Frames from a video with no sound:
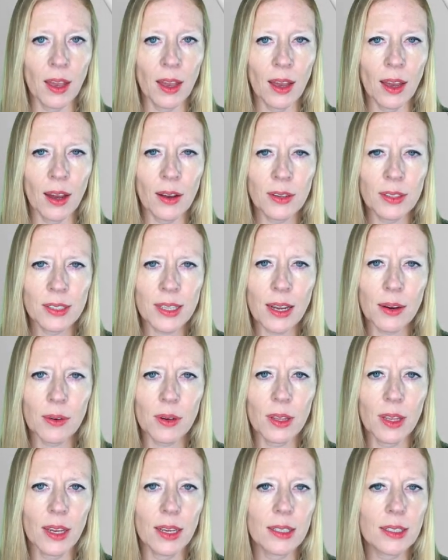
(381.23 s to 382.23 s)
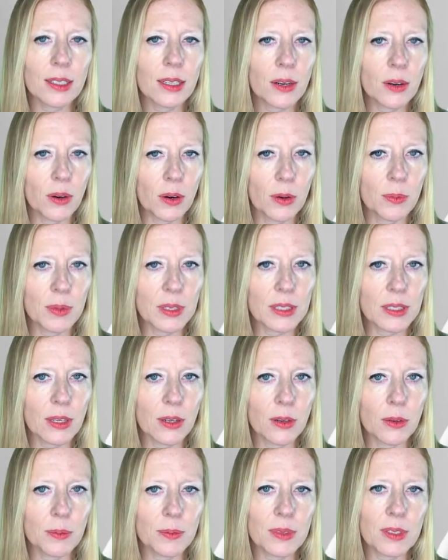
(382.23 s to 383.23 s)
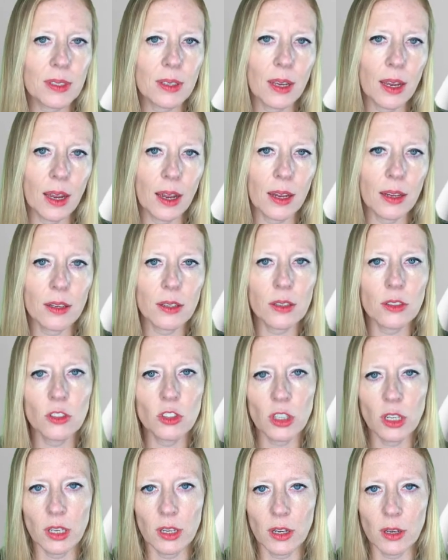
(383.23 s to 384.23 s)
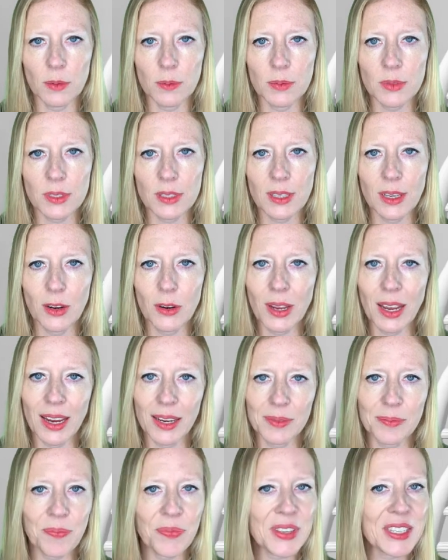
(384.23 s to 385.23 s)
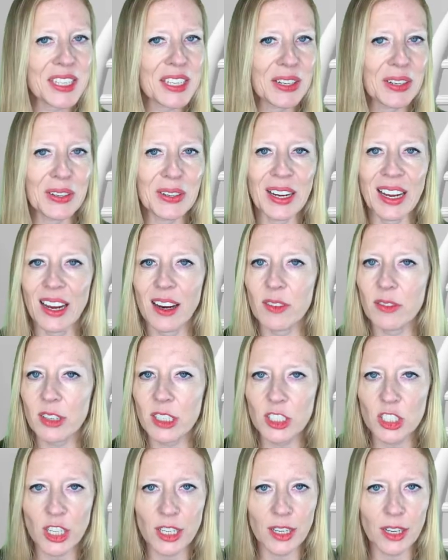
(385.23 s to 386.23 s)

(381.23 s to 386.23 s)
How does that relate to chromosomes and genomes? Okay, so every